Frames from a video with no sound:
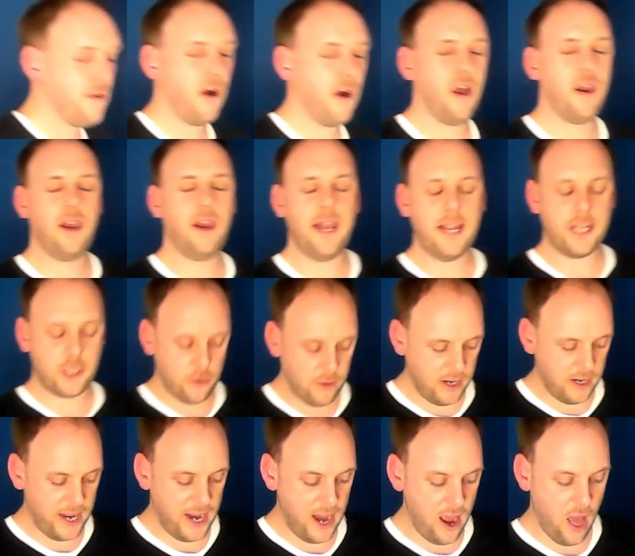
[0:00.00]
are
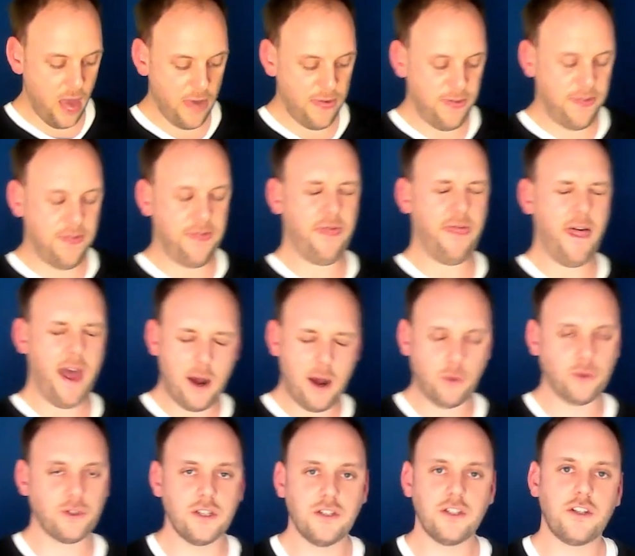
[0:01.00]
literally
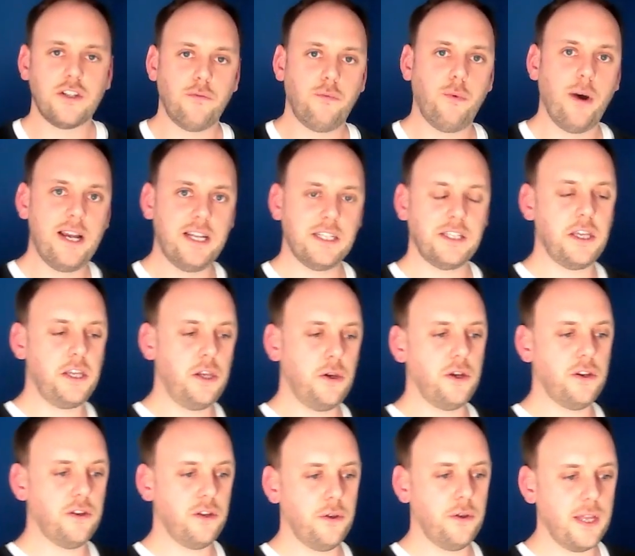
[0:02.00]
thousands of ways that you
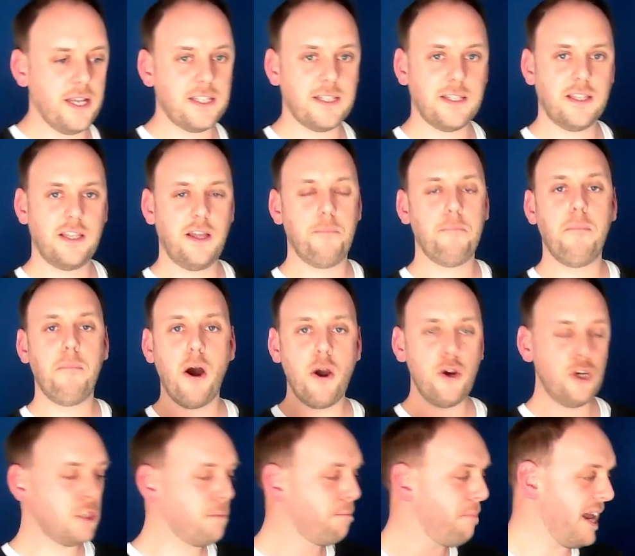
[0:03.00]
can do this. The
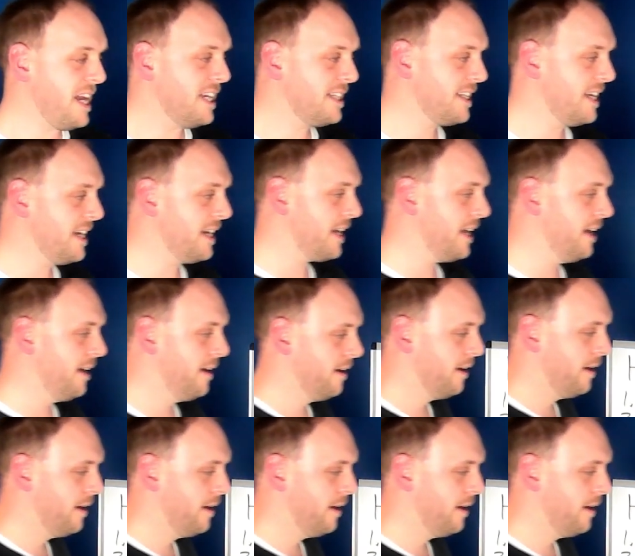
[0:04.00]
most basic